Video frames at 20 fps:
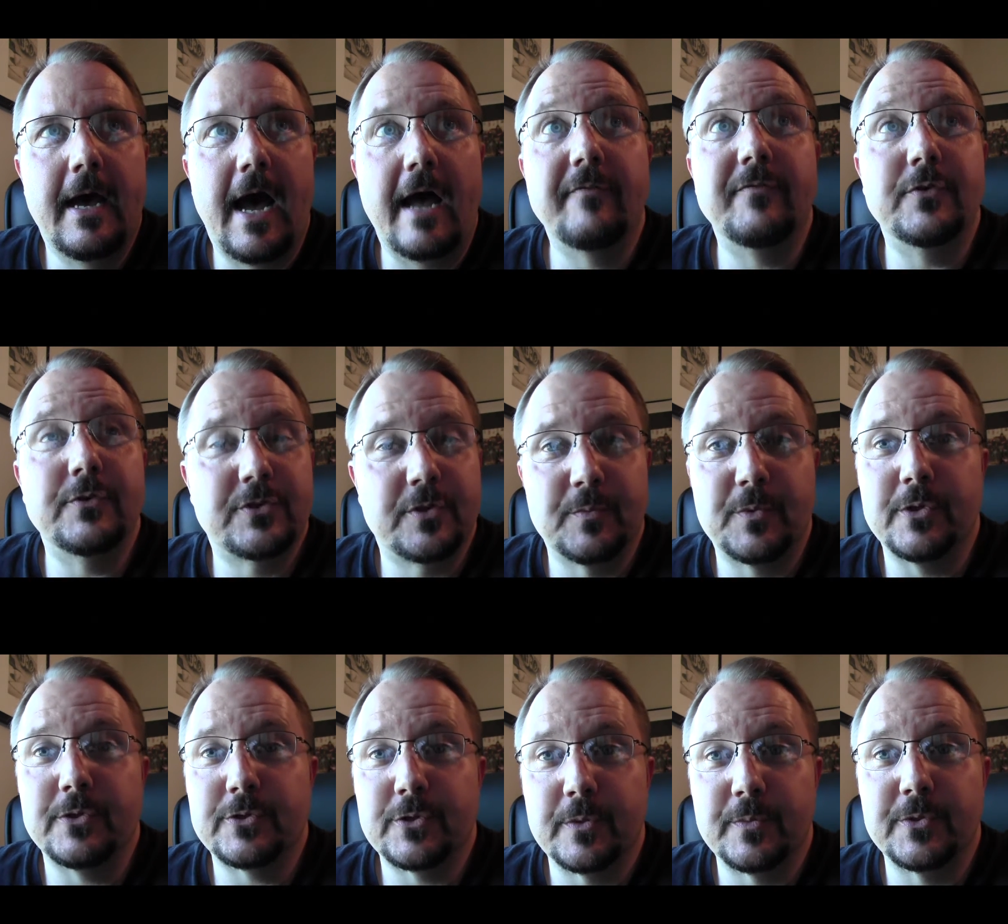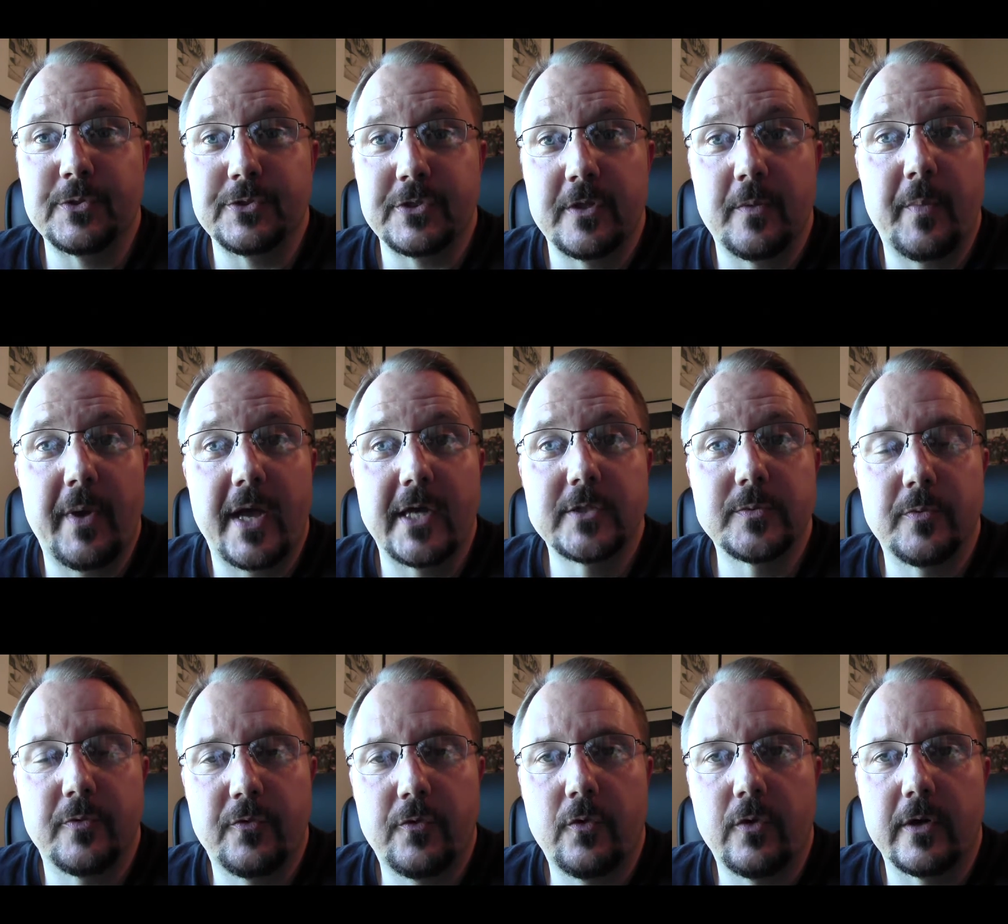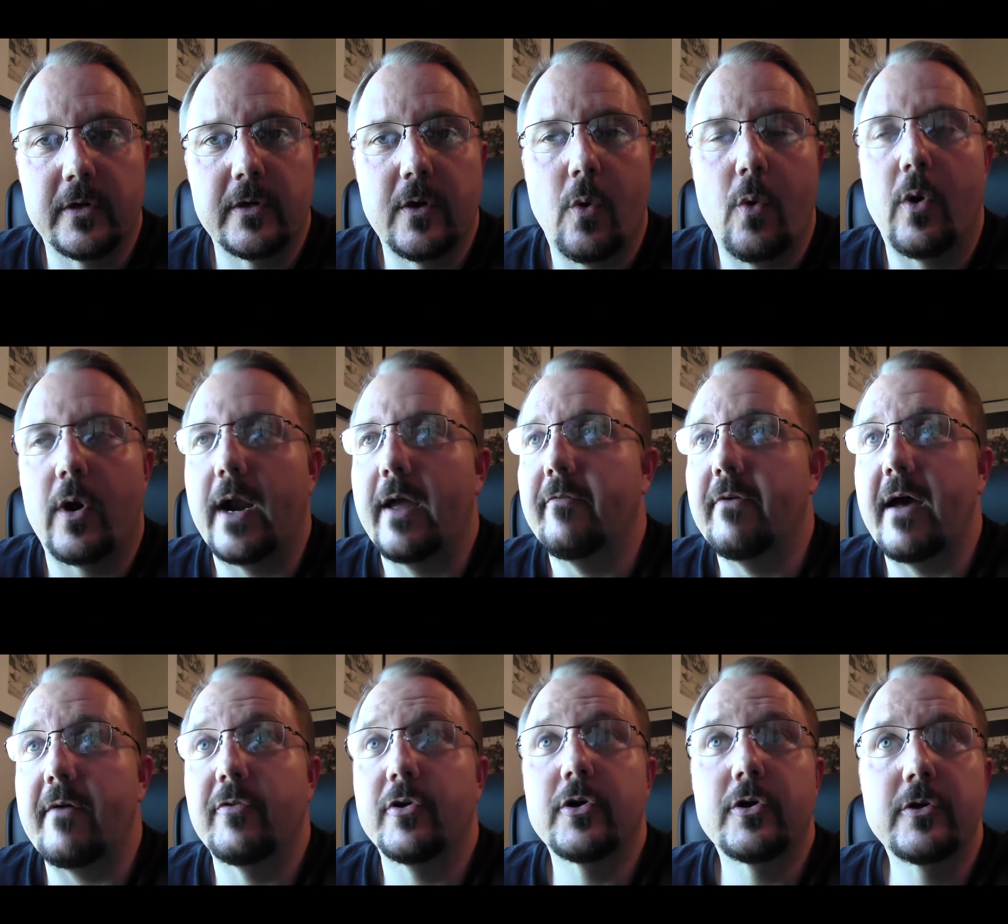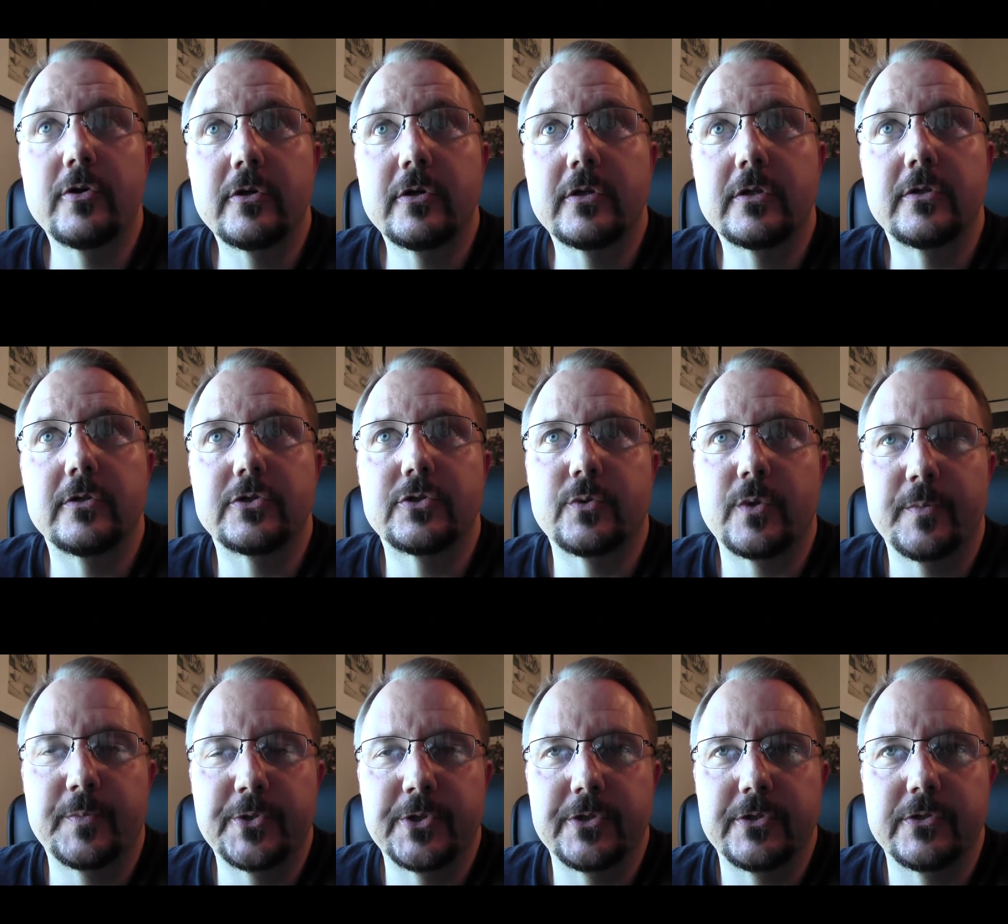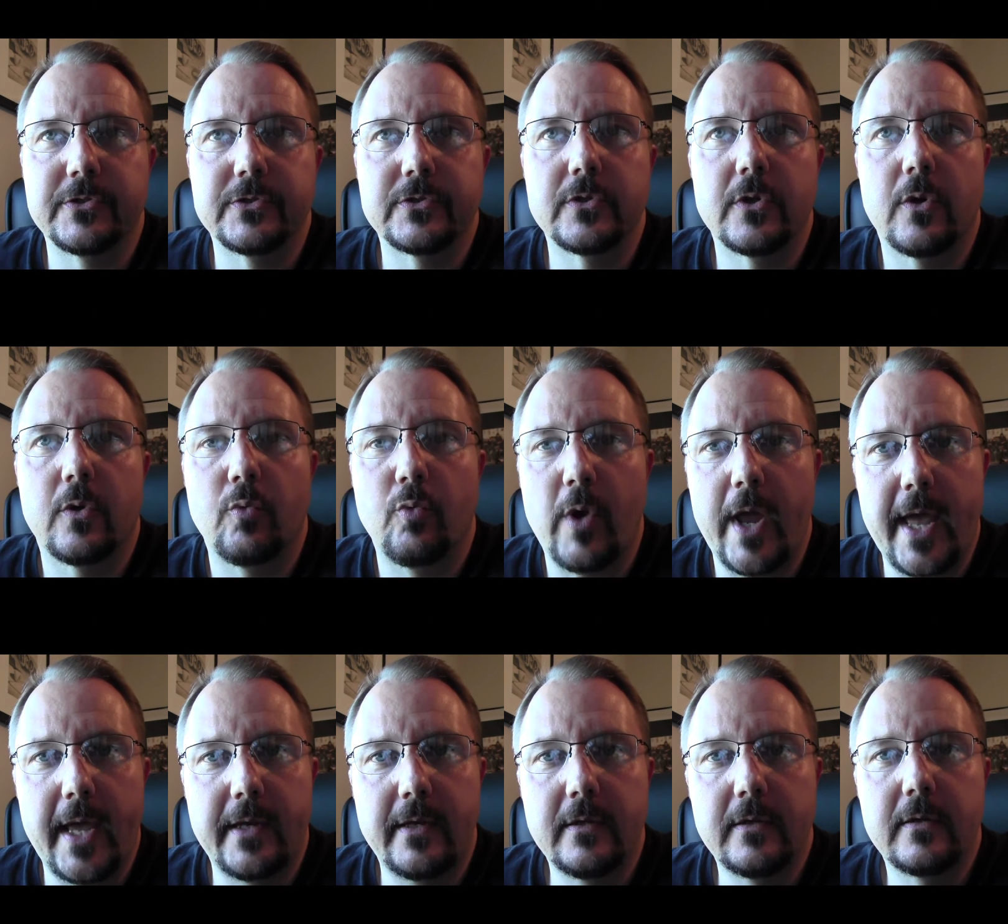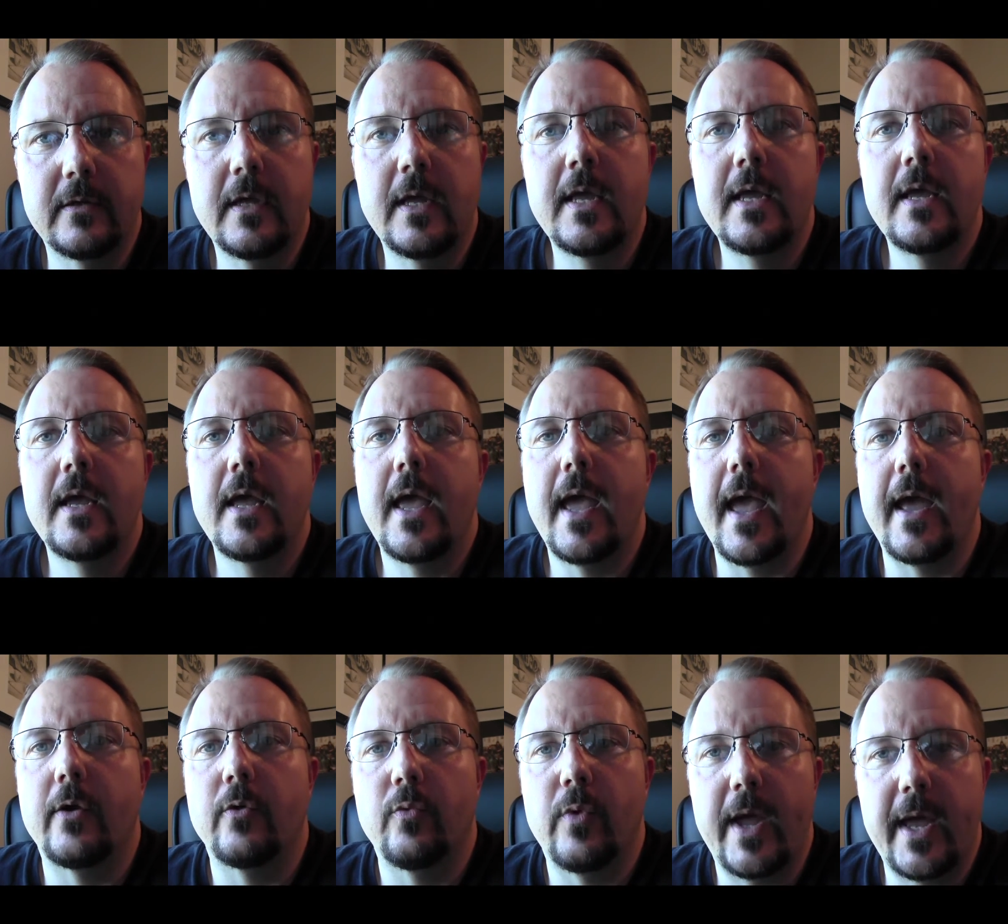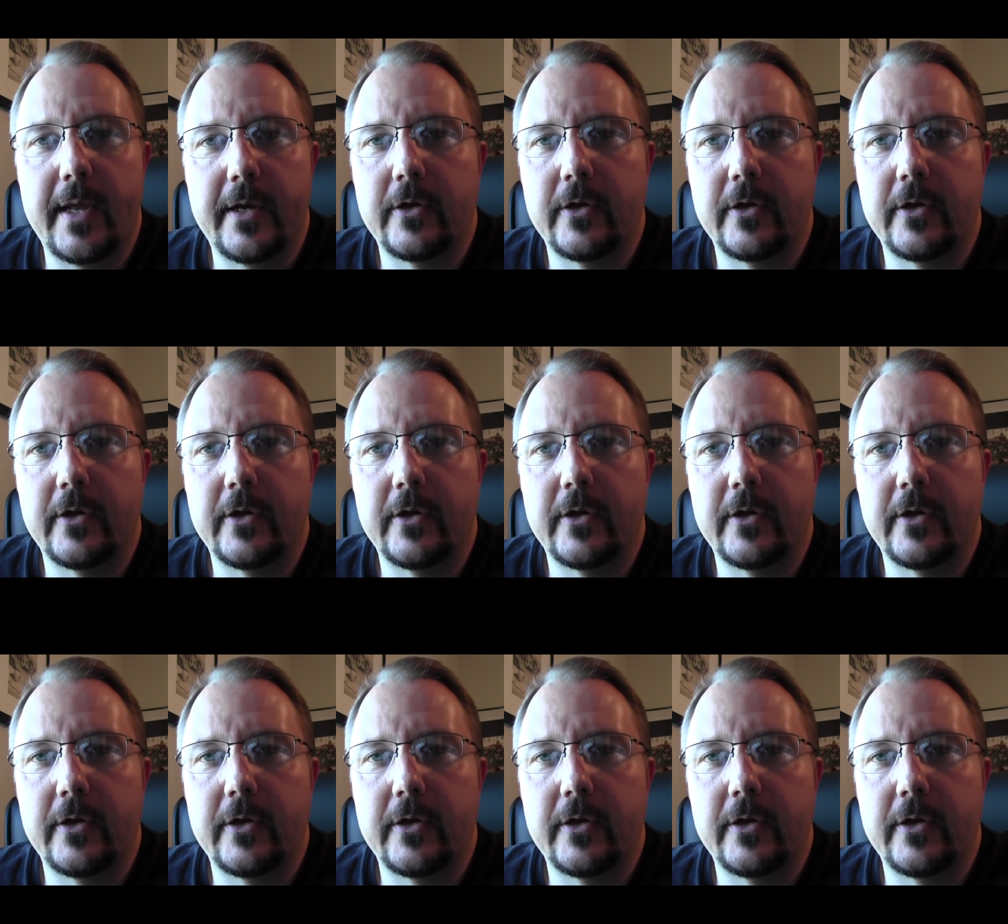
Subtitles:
I've used some of those scriptures in the past before, or I've heard the scriptures read and